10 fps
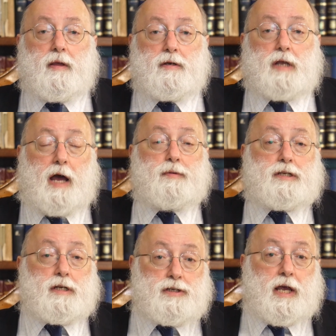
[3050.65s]
So I would
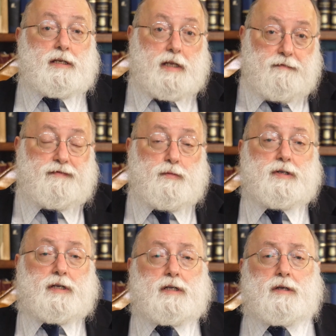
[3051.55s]
suggest
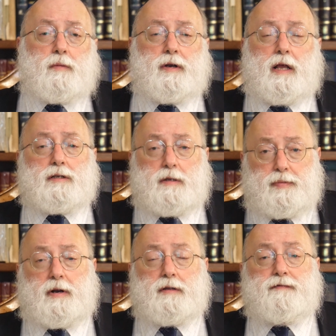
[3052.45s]
influencing someone else to
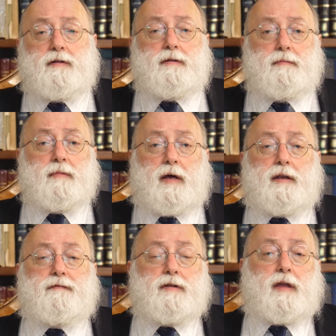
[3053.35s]
put on film on
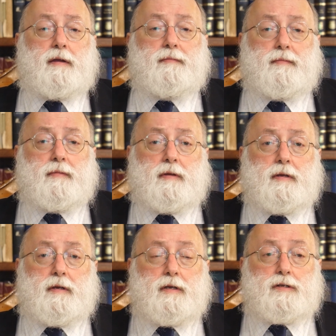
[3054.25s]
every day.
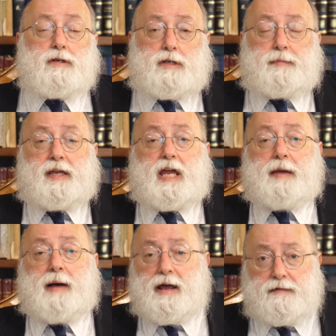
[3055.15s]
So something
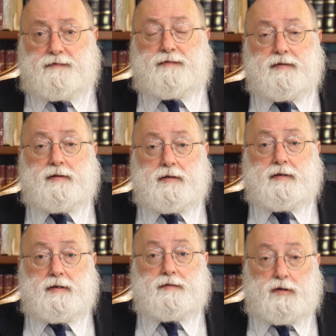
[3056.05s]
came out of
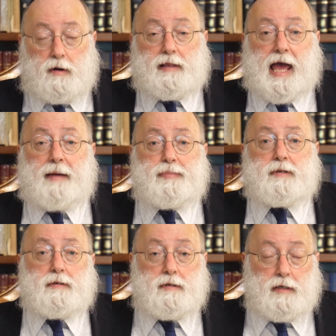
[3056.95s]
your
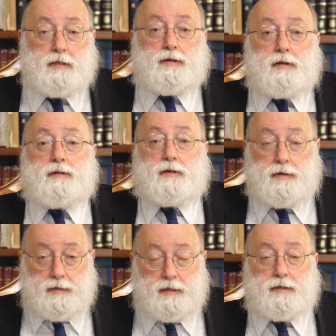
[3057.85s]
lapse, in turn
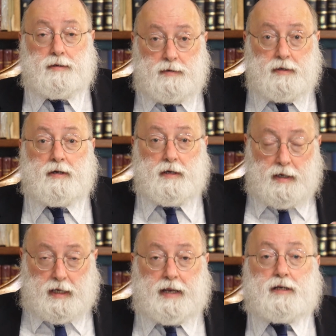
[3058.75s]
turned into
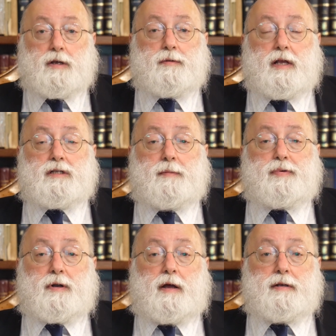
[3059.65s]
getting someone else to
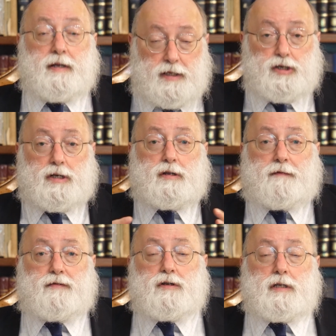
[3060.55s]
put on, in addition to
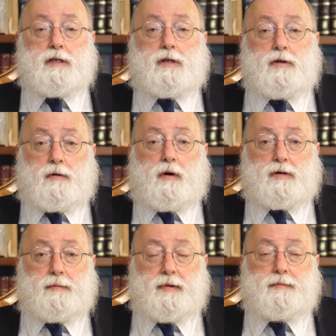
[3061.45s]
obviously to own
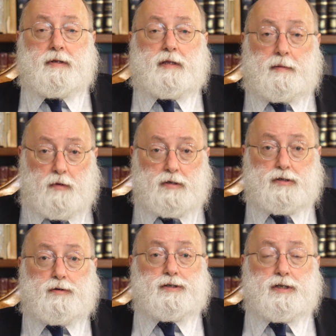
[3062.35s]
commitment and more
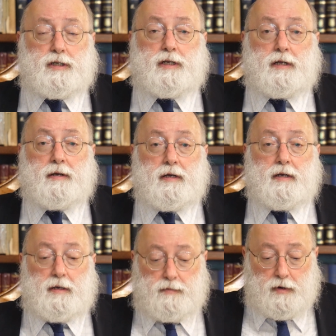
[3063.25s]
stringency
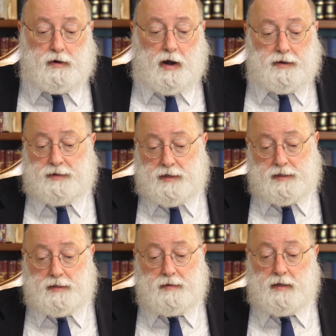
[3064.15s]
regarding
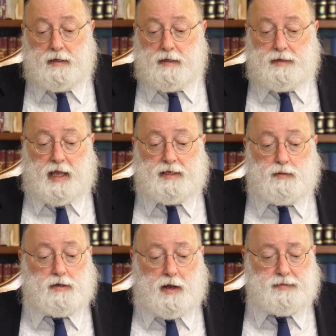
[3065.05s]
this. That's
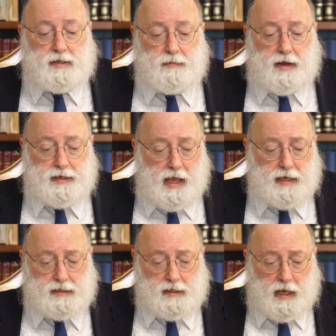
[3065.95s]
what comes to mind
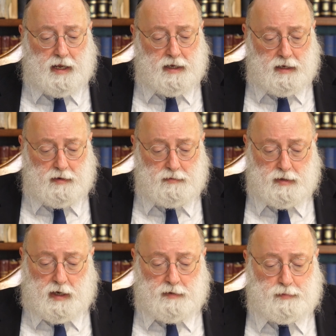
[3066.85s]
as an
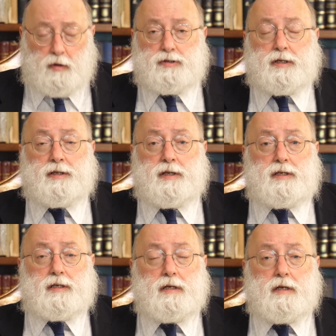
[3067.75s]
approach to
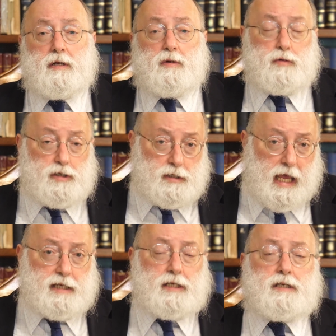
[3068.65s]
this, which is
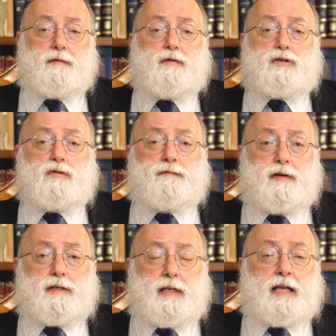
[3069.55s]
the essence of what tshuva
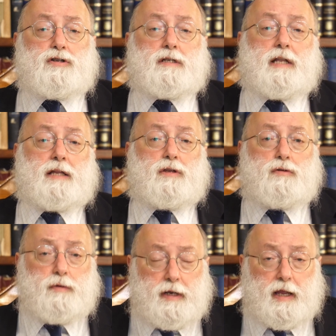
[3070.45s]
is, not just not to
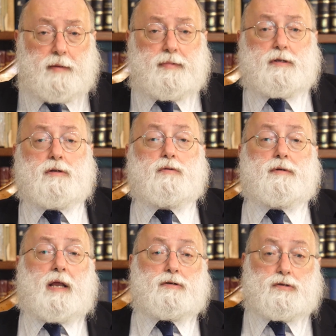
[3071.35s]
do it again, but to do
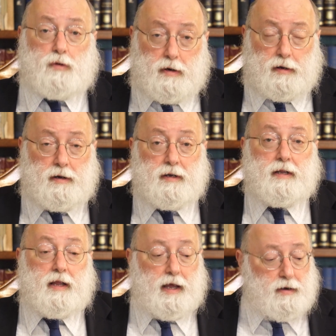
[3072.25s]
it now stronger
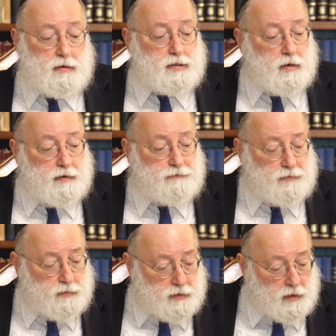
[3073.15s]
and also
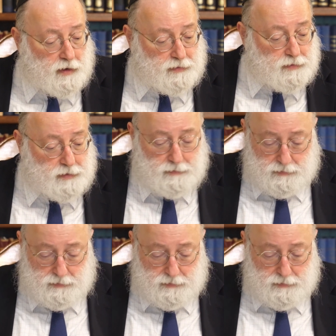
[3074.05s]
influence others.